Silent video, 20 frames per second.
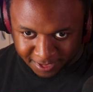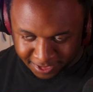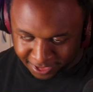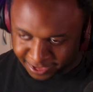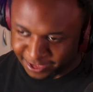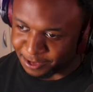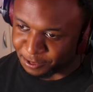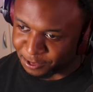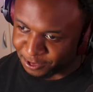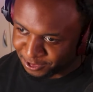
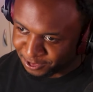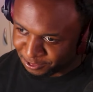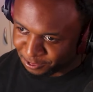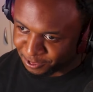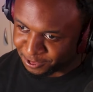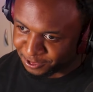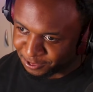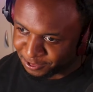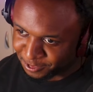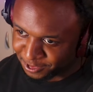Okay, we're good,
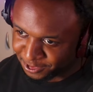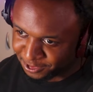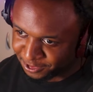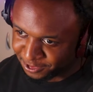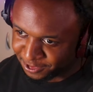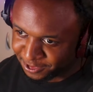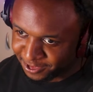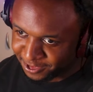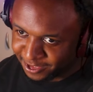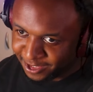we're good, we're
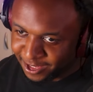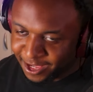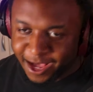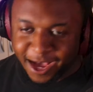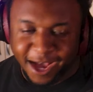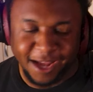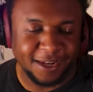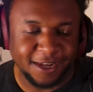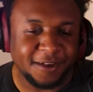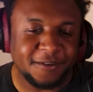good.
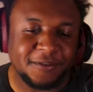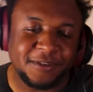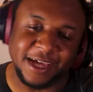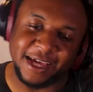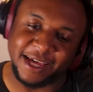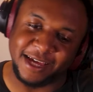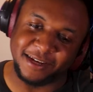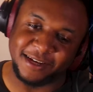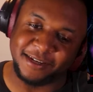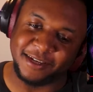I love
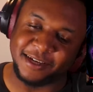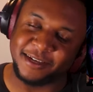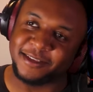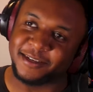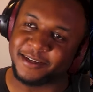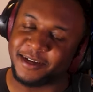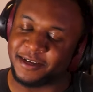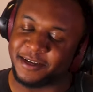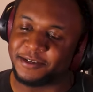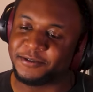that ending, the
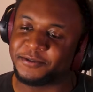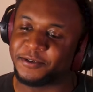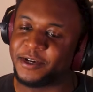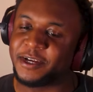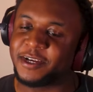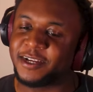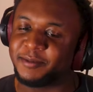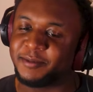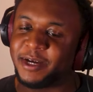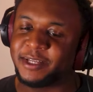kind of very
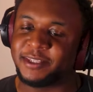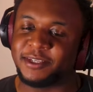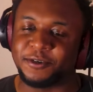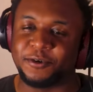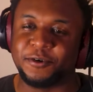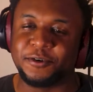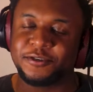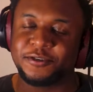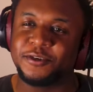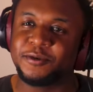climatic.
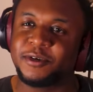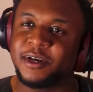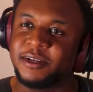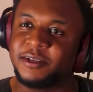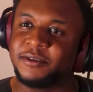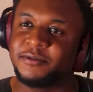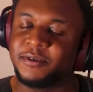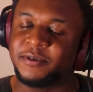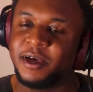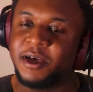Also kind
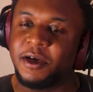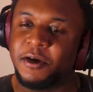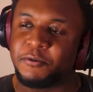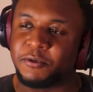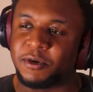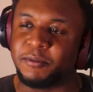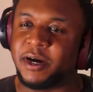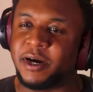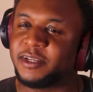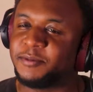of
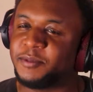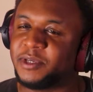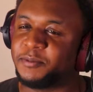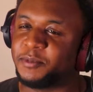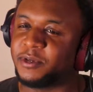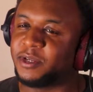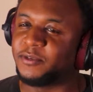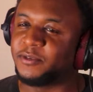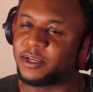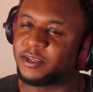reminded me a
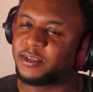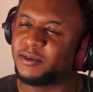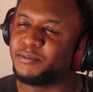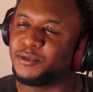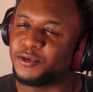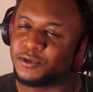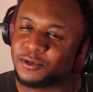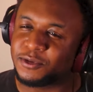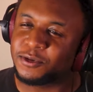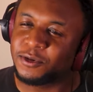bit of like a
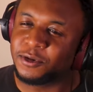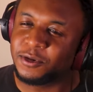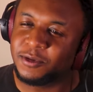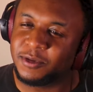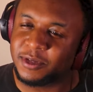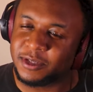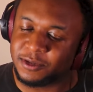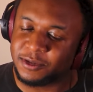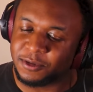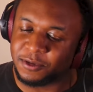
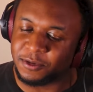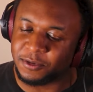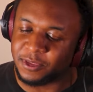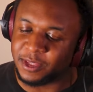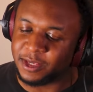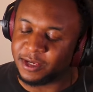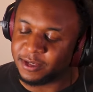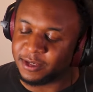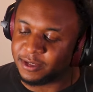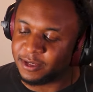musical sort of
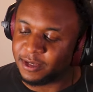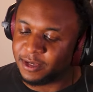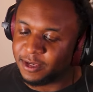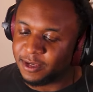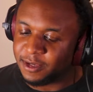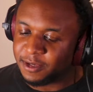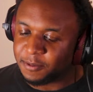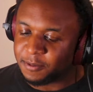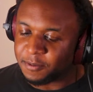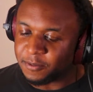thing.
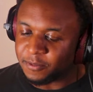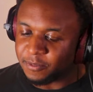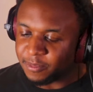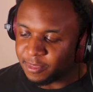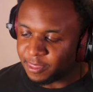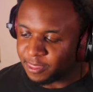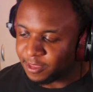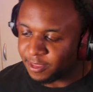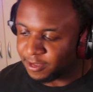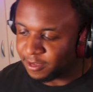
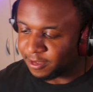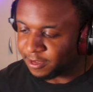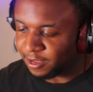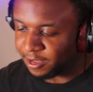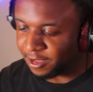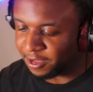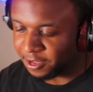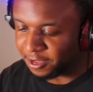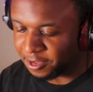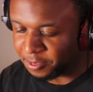
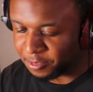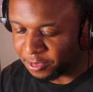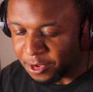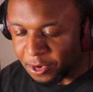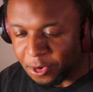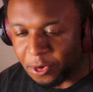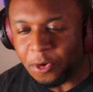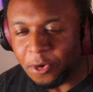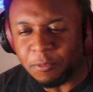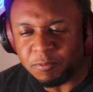
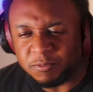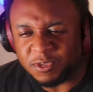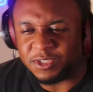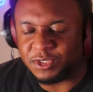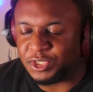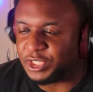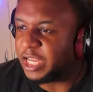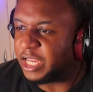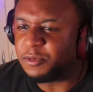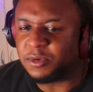Or
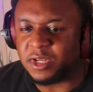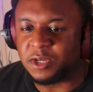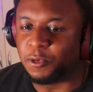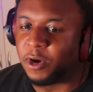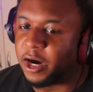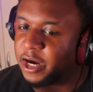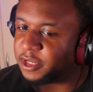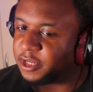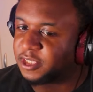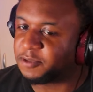just generally
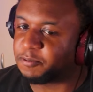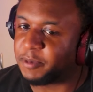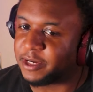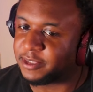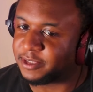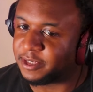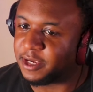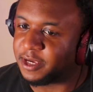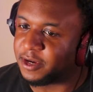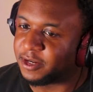what I'd expect
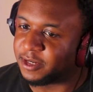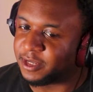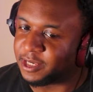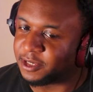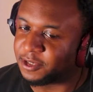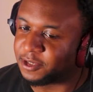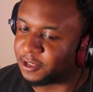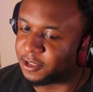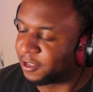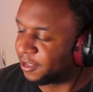to hear in
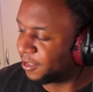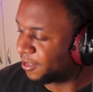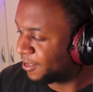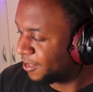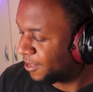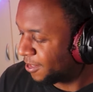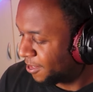like a...